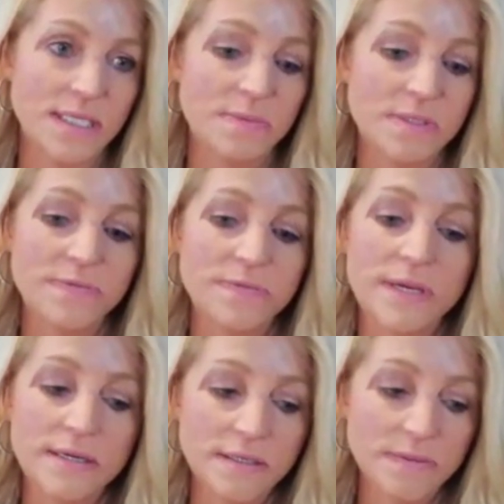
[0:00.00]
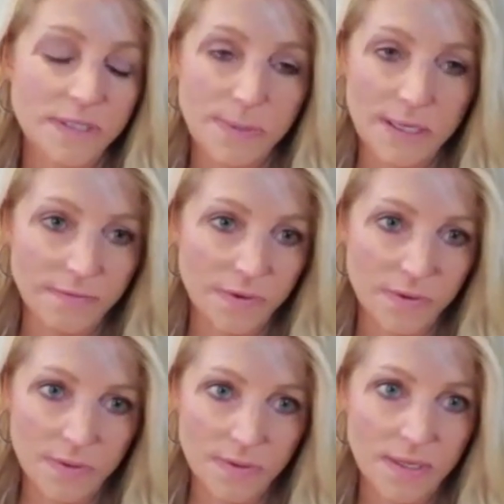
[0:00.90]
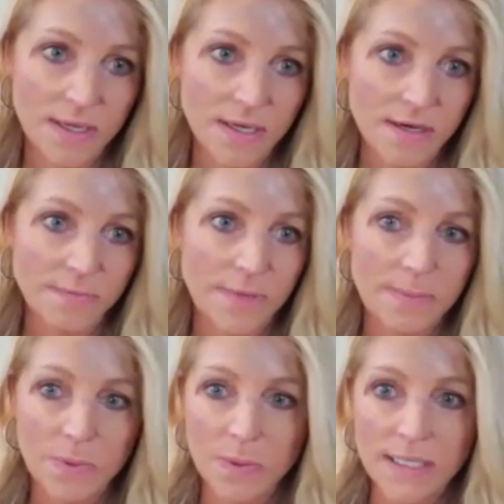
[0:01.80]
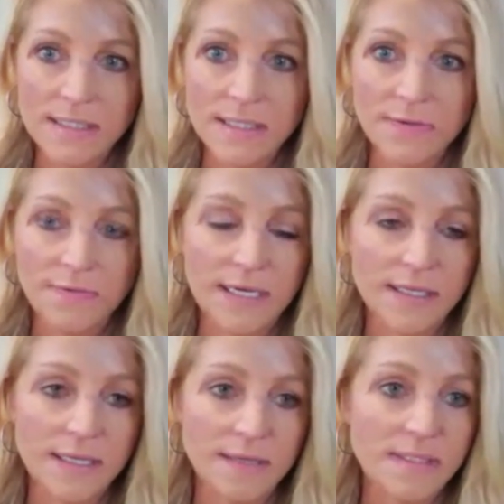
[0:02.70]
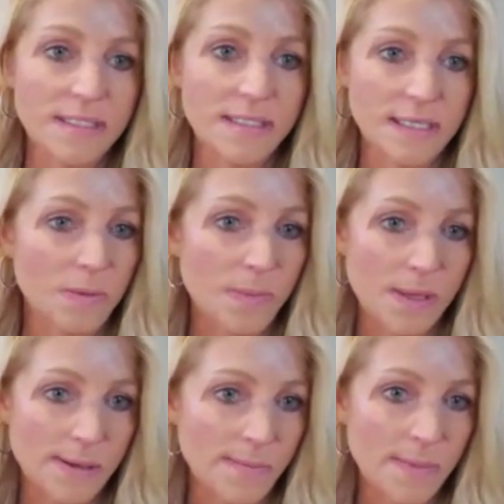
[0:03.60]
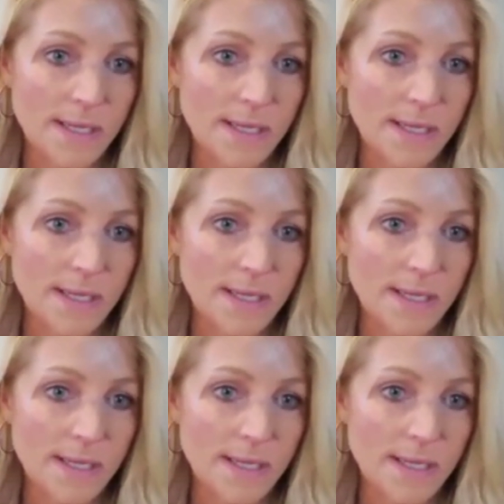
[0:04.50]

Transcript: he was very respectful of my boys and the fact that I was a single mom.